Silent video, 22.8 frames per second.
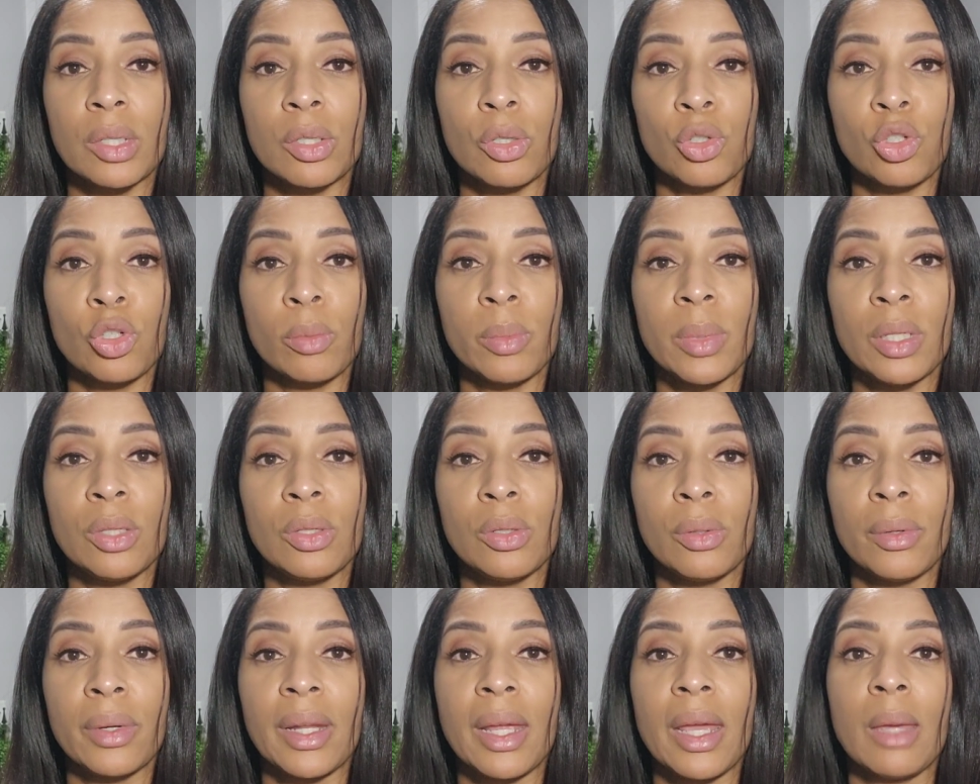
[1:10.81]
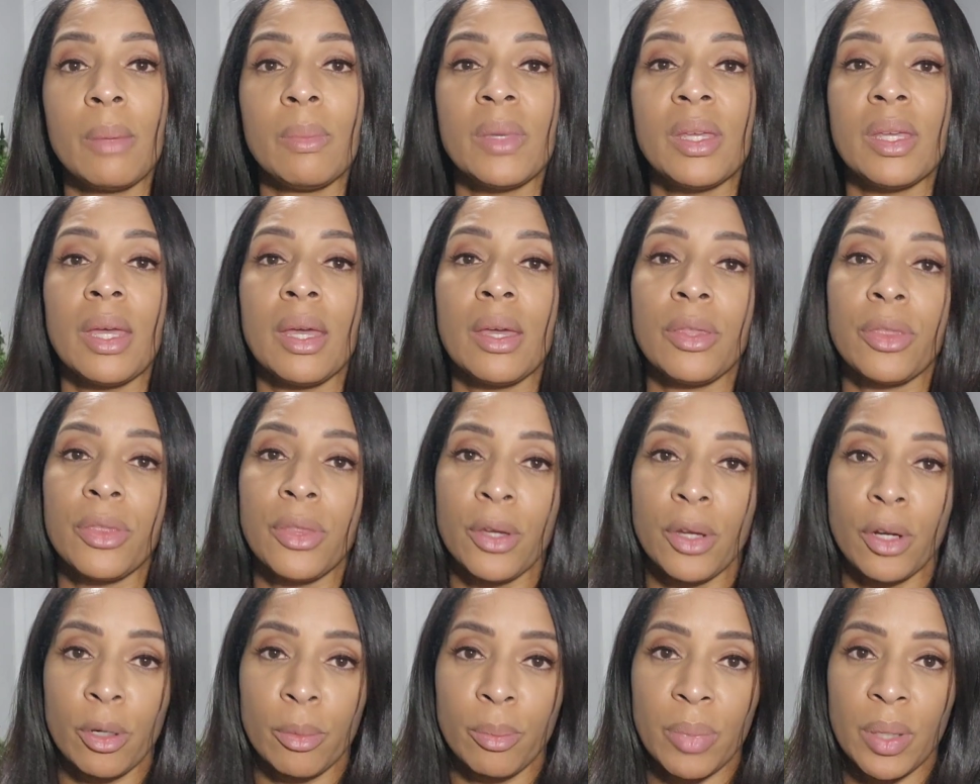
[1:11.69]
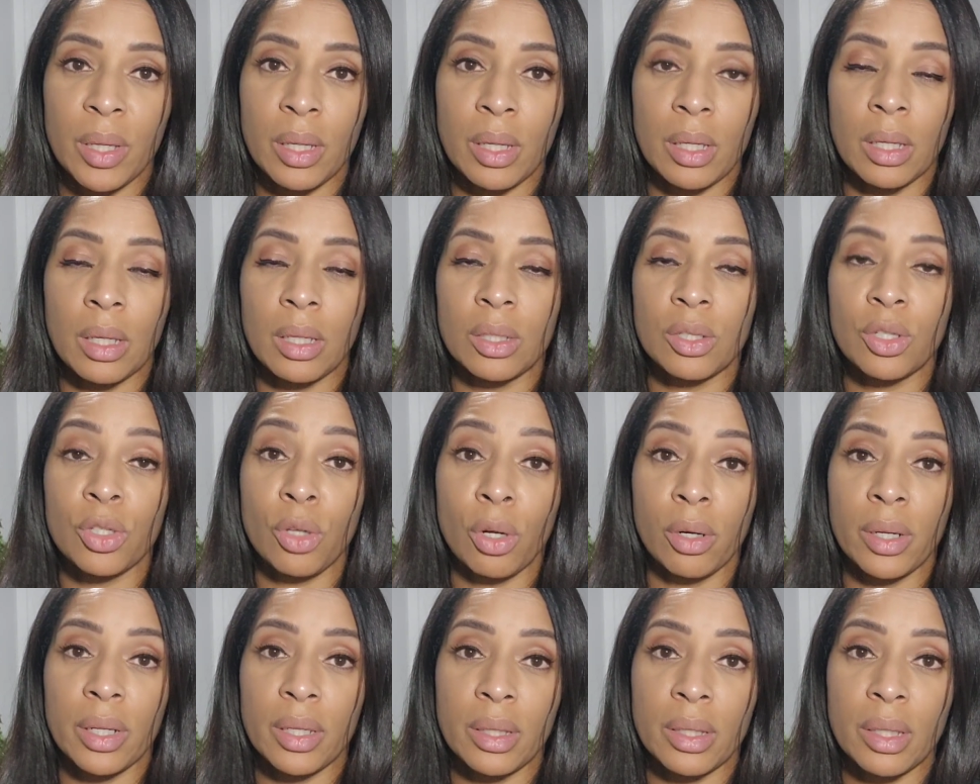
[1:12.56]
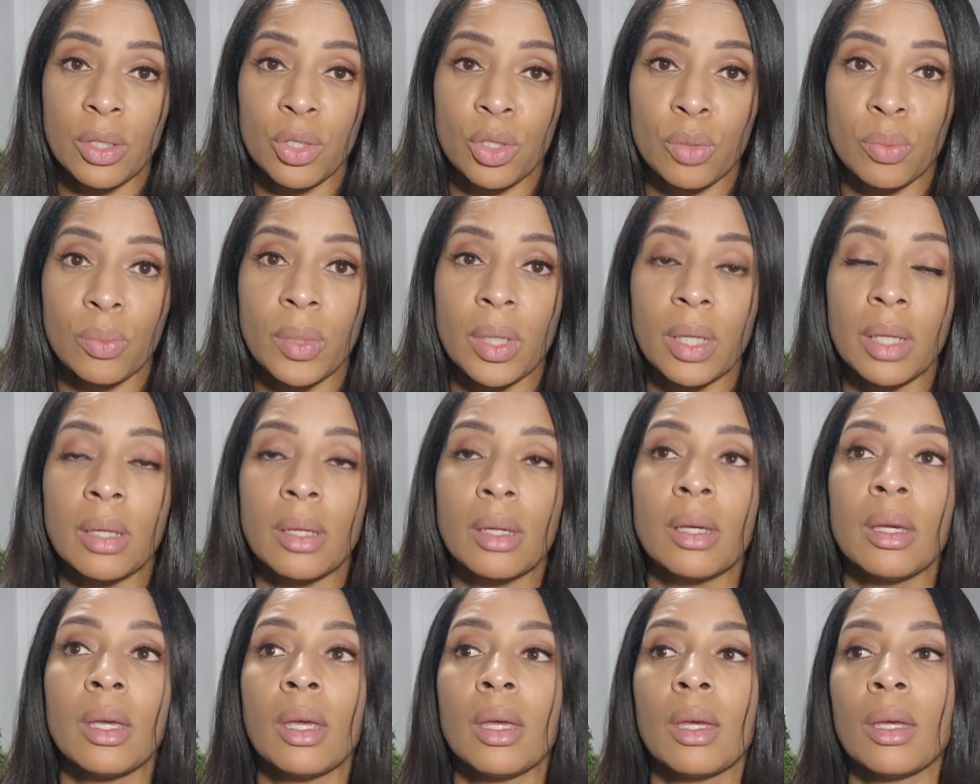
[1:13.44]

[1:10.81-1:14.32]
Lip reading: So she'll be doing ABA therapy starting this week,